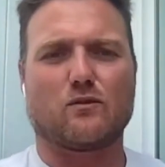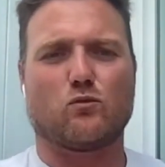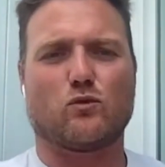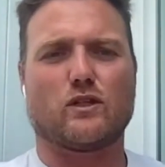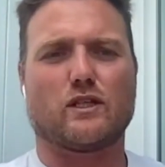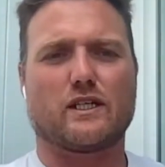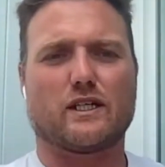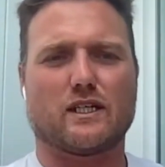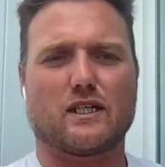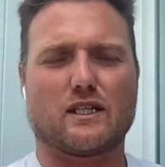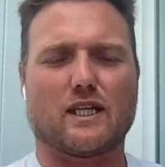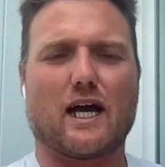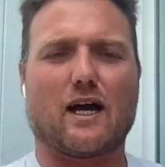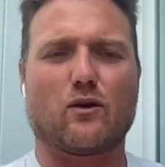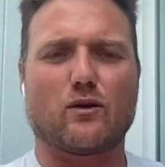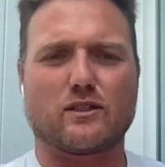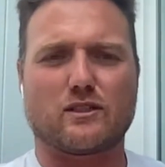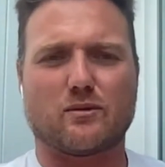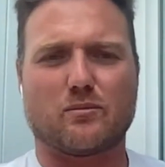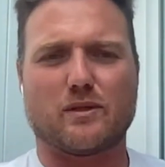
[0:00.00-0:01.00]
really
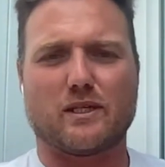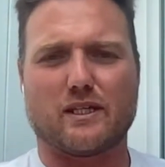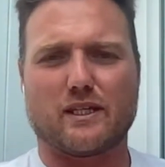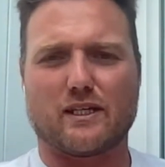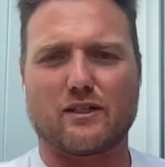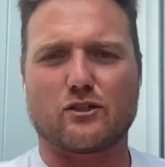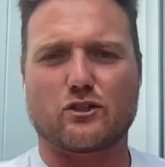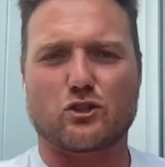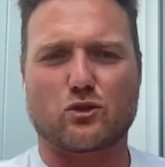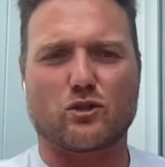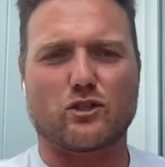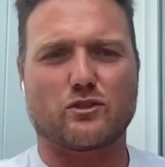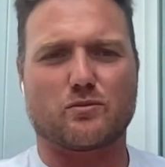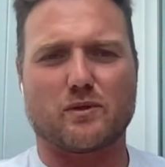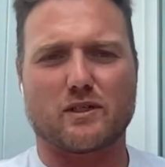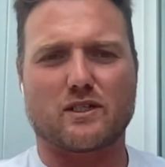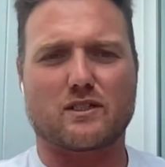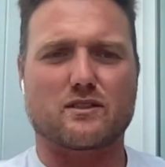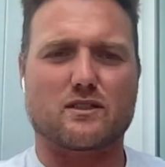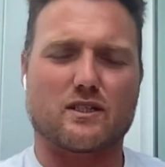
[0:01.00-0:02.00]
allow it to be their choice
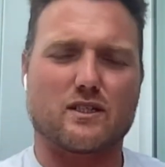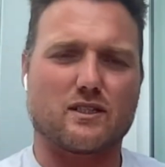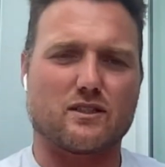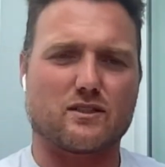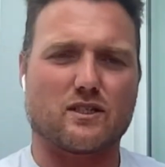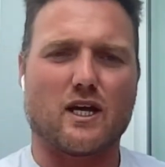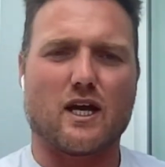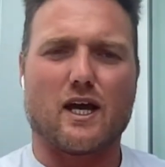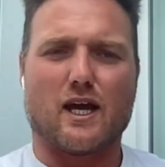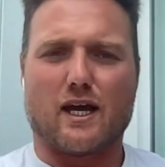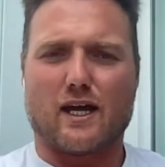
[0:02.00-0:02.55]
because it is.